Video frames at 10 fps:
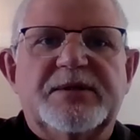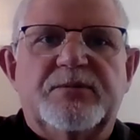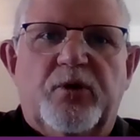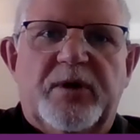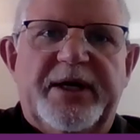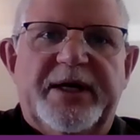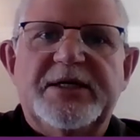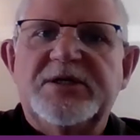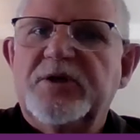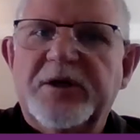more clear.
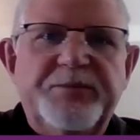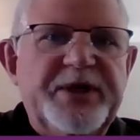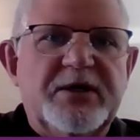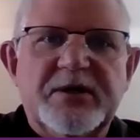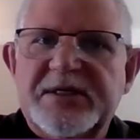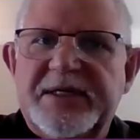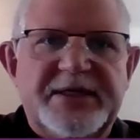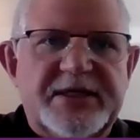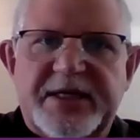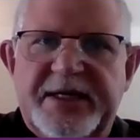It's not because
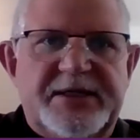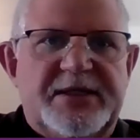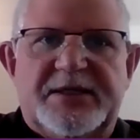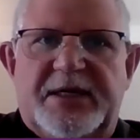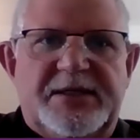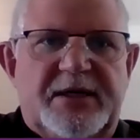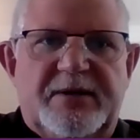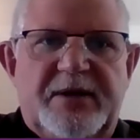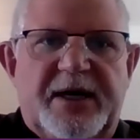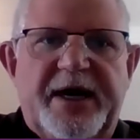legislation says so.
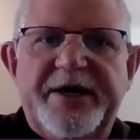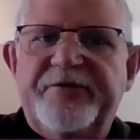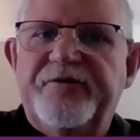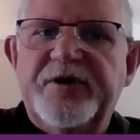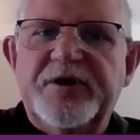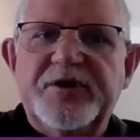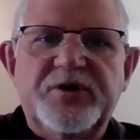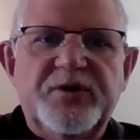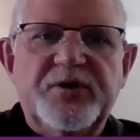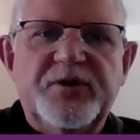I refer to
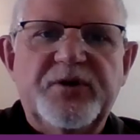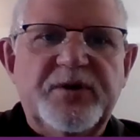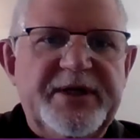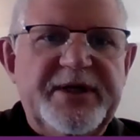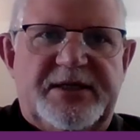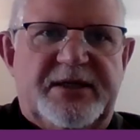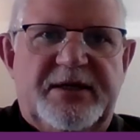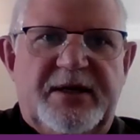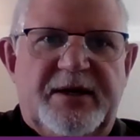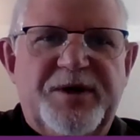legislation. We
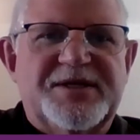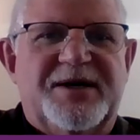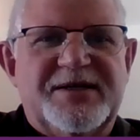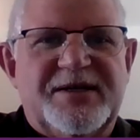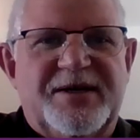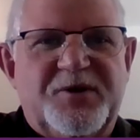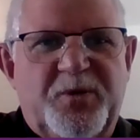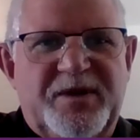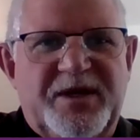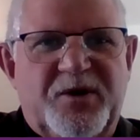must ask
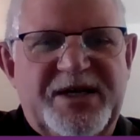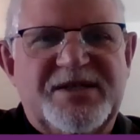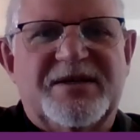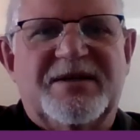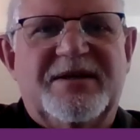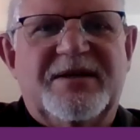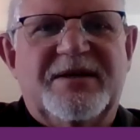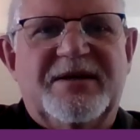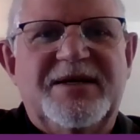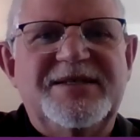the question,
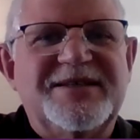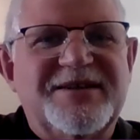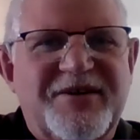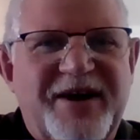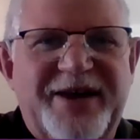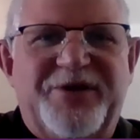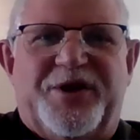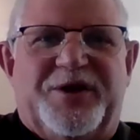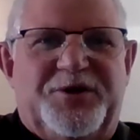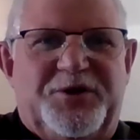is it the right
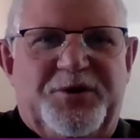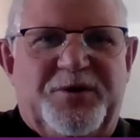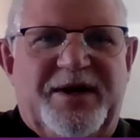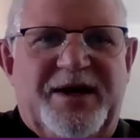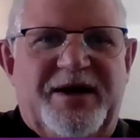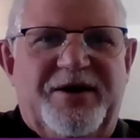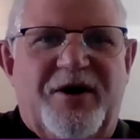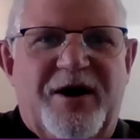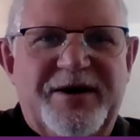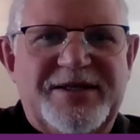thing to do? And
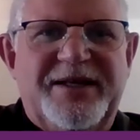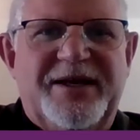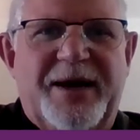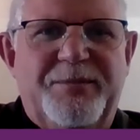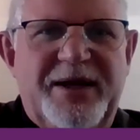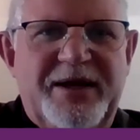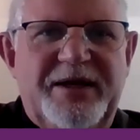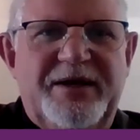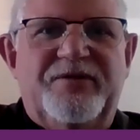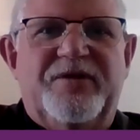honestly, I
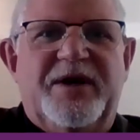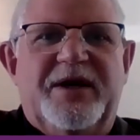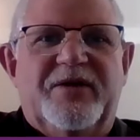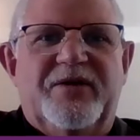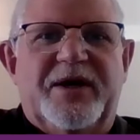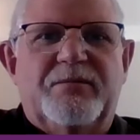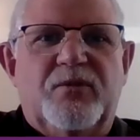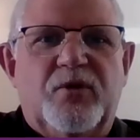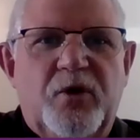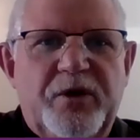believe that
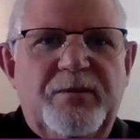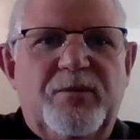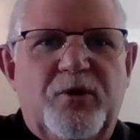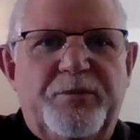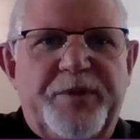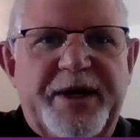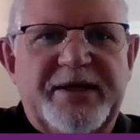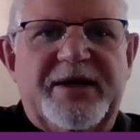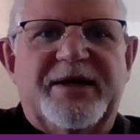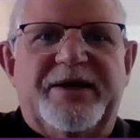more and more
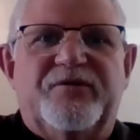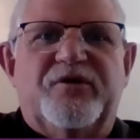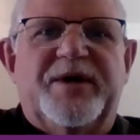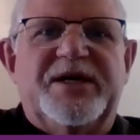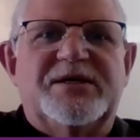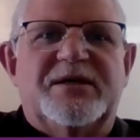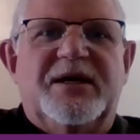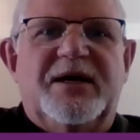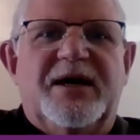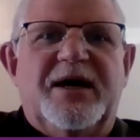practical information,
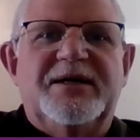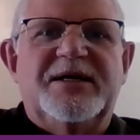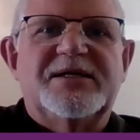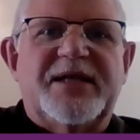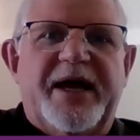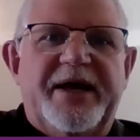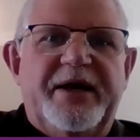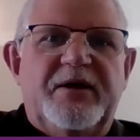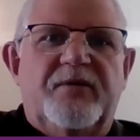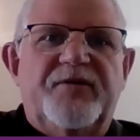an
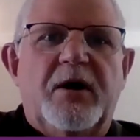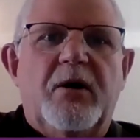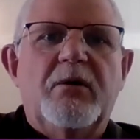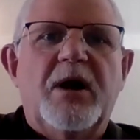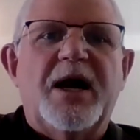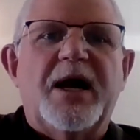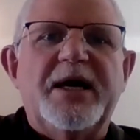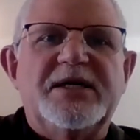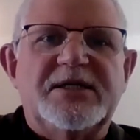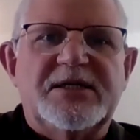understanding of a whole
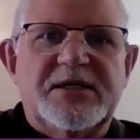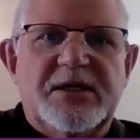case